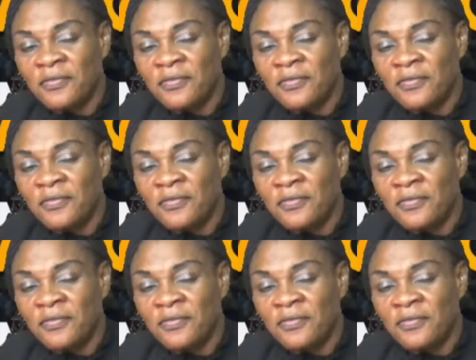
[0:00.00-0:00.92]

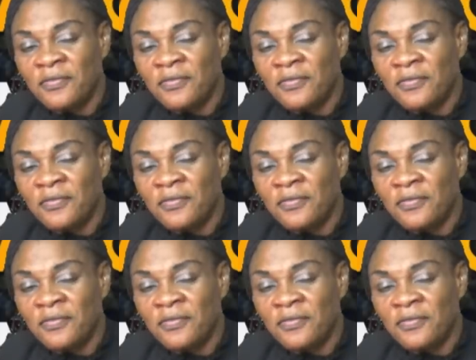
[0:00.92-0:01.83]
Um, I don't know what
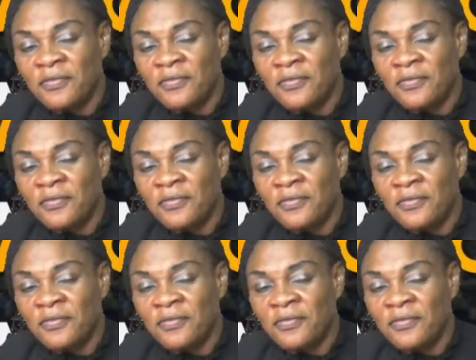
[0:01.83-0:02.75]
explanation we can give for
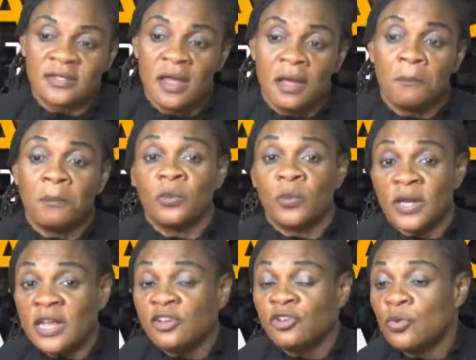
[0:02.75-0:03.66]
that. But what
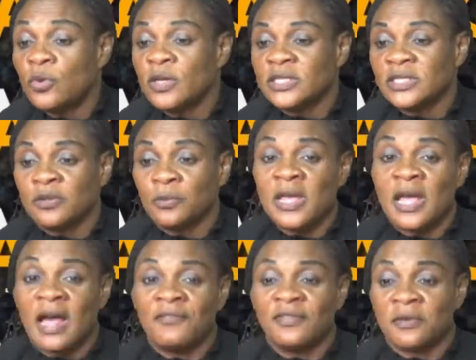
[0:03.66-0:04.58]
I know is that we
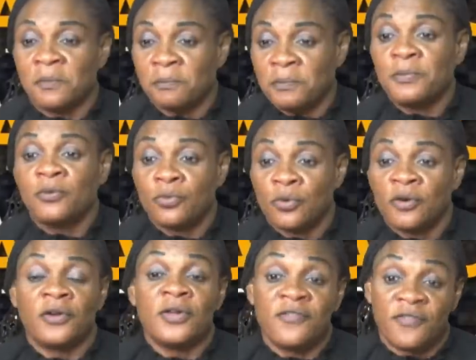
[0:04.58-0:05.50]
have some people who are
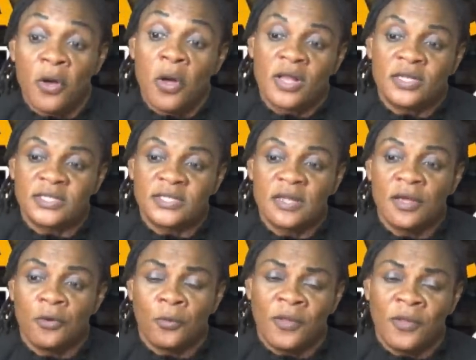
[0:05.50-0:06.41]
very false
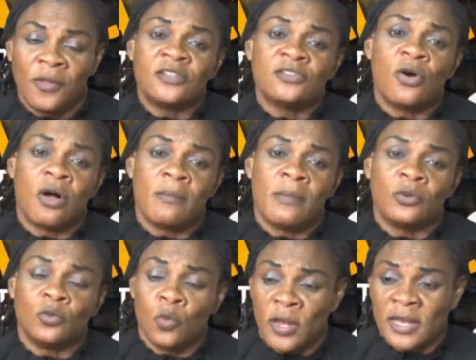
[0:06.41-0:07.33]
when they talk
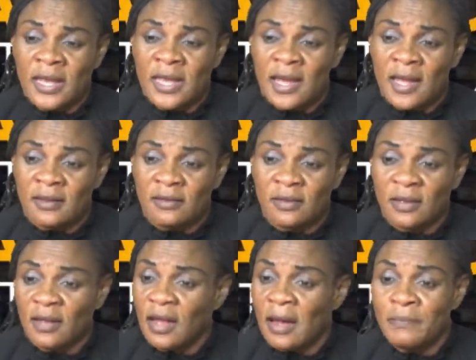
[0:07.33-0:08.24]
about one Guyana.
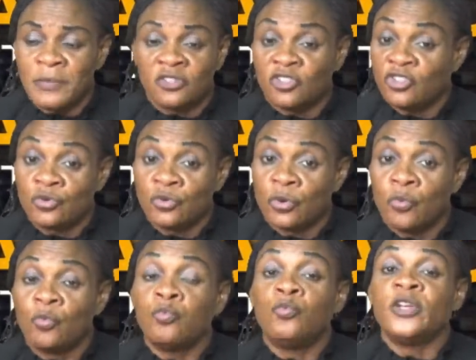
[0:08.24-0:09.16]
I'm not sure
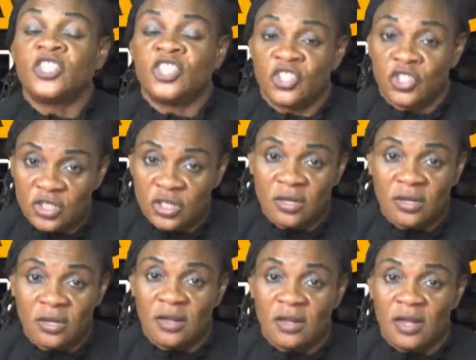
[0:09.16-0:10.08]
which
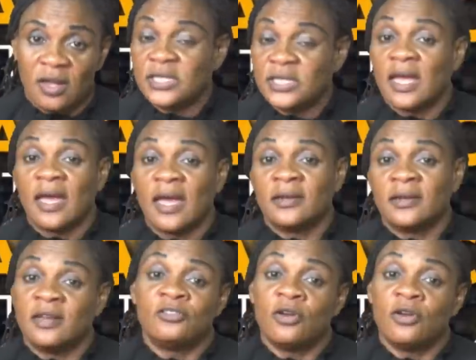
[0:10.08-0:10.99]
is the Guyana that
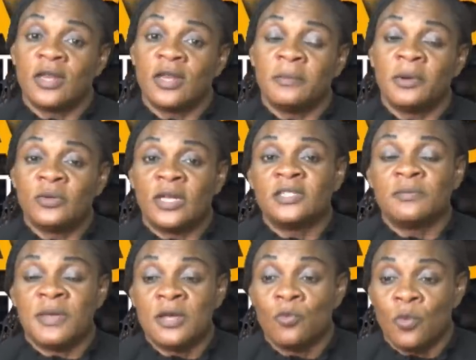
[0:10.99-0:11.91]
they're talking about that is
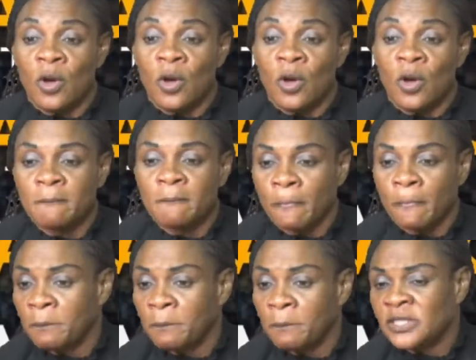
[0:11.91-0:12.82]
being won.
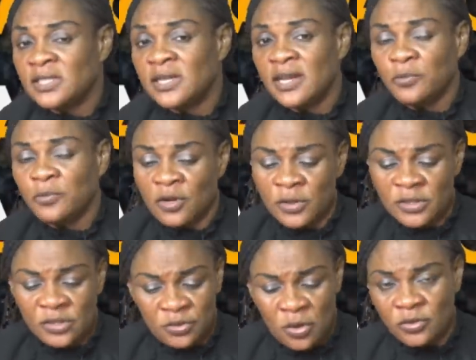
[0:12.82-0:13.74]
But tonight we're going to
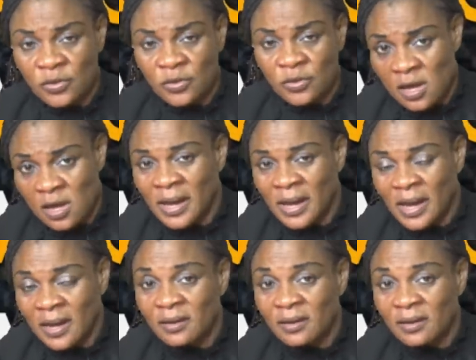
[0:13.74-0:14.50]
talk to a young man.